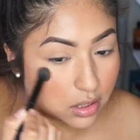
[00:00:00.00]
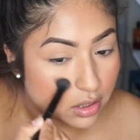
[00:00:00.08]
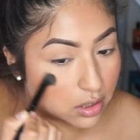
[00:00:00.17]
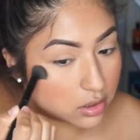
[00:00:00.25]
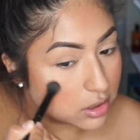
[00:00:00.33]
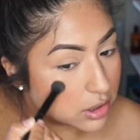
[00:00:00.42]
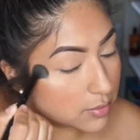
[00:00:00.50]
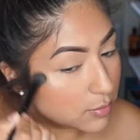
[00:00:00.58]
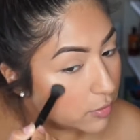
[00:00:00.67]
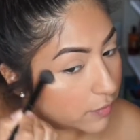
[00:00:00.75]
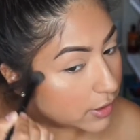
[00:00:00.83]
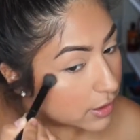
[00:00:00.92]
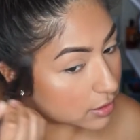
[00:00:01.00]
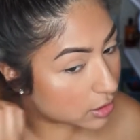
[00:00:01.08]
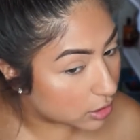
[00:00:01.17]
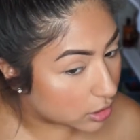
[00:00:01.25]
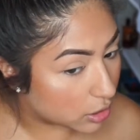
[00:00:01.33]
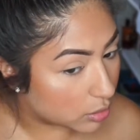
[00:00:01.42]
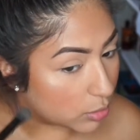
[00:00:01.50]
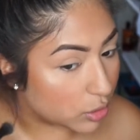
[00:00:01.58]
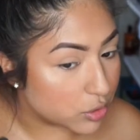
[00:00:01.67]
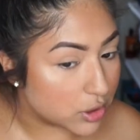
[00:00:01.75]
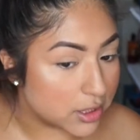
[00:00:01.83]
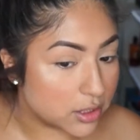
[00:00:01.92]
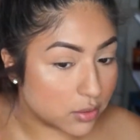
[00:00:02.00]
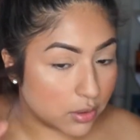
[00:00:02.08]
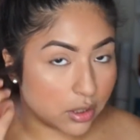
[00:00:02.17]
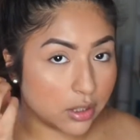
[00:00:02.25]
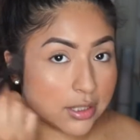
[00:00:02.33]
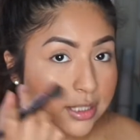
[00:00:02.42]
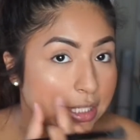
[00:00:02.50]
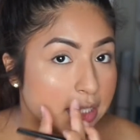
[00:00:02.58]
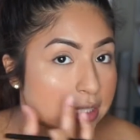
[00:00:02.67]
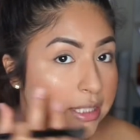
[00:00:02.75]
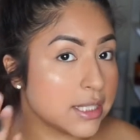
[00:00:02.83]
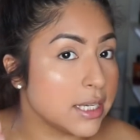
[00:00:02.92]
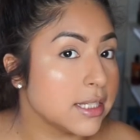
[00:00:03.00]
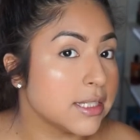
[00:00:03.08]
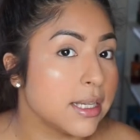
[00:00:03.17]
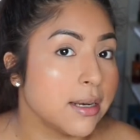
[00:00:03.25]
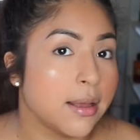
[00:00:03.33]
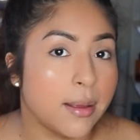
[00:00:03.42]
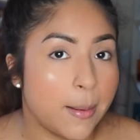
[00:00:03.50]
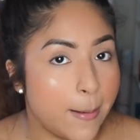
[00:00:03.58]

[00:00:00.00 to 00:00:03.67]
And just move it in circular motion so it looks like it's nice and